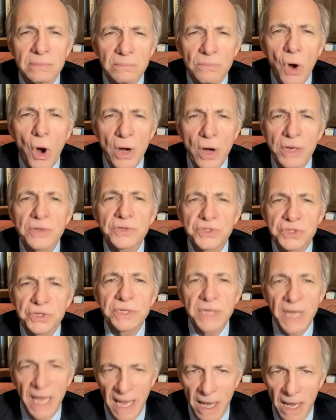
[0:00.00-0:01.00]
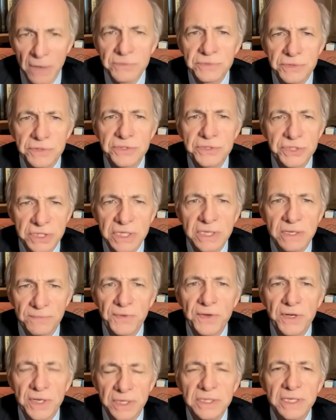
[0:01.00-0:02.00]
Markets are down
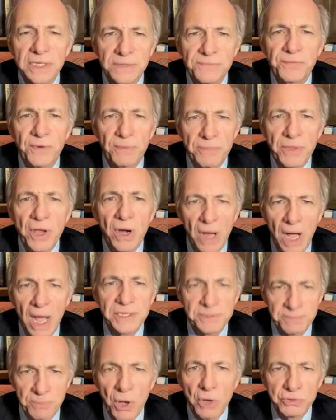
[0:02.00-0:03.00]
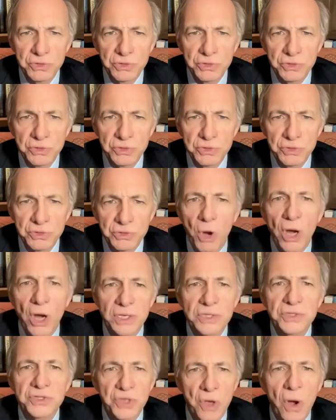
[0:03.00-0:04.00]
significantly from their highs. Most
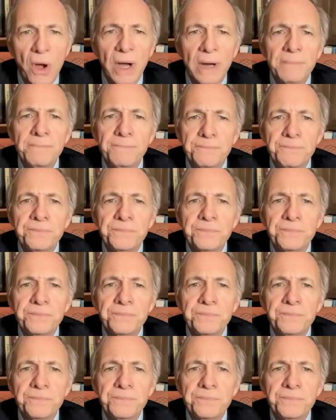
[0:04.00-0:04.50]
markets are.